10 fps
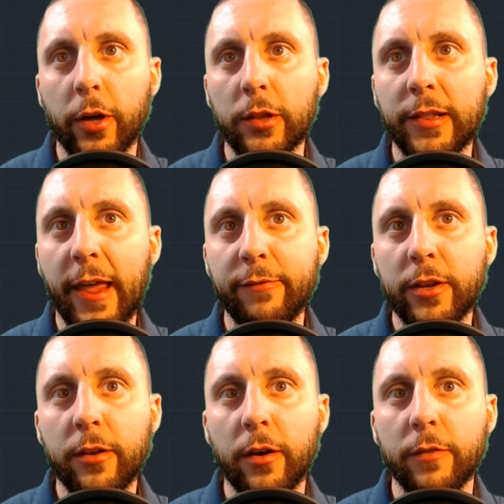
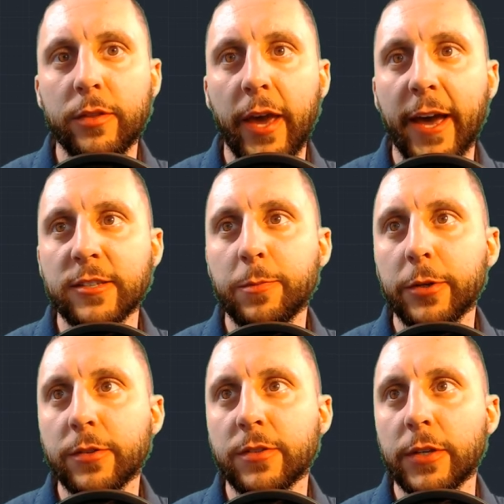11 of the
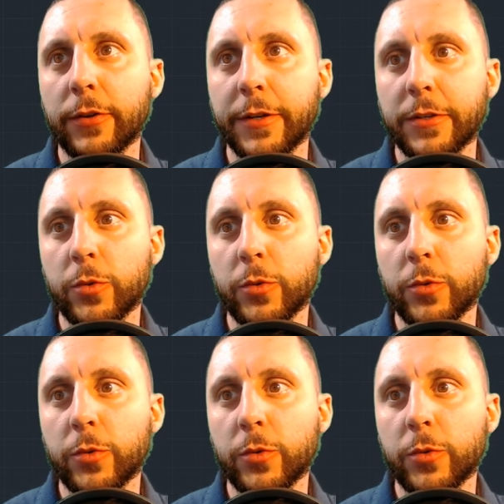as-built series.